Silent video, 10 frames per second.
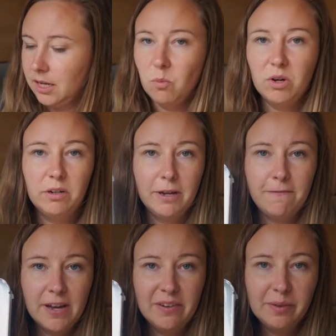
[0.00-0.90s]
And one of my
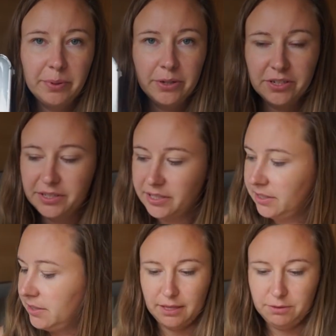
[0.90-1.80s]
favorite
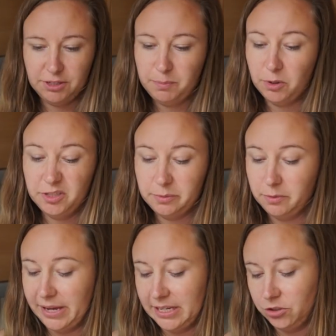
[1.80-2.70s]
purchases, disposable
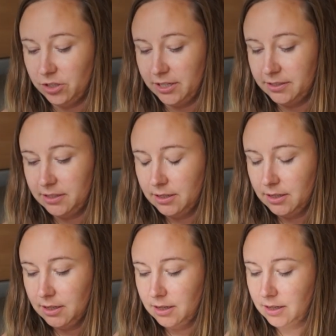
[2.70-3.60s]
baking trays.
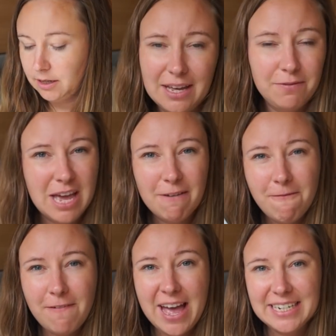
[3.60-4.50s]
If you have
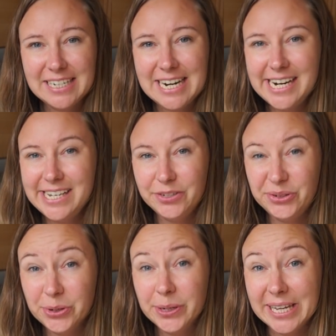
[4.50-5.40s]
fat in any of
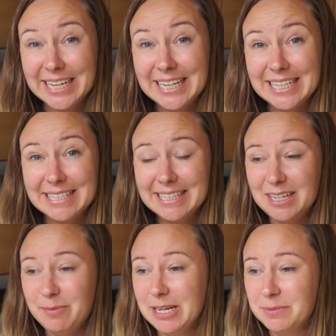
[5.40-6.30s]
your cooking, it
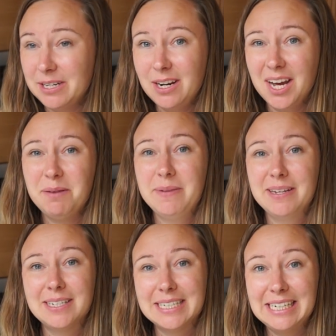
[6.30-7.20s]
suddenly becomes a
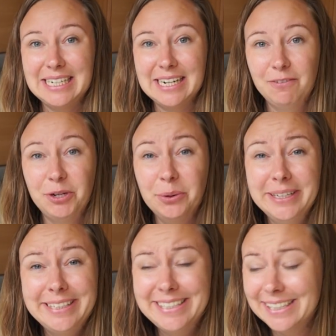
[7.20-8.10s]
nightmare to clean
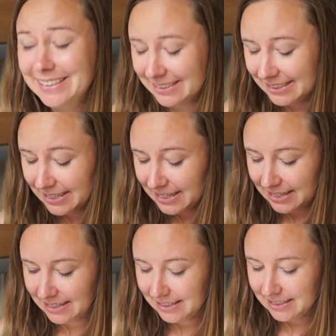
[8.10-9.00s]
afterwards.
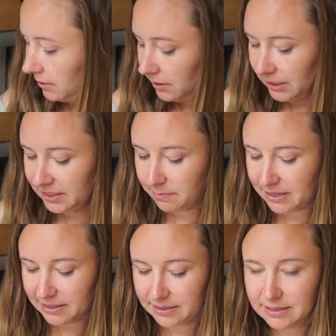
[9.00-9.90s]
Less
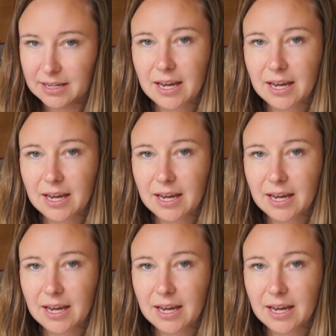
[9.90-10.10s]
mess.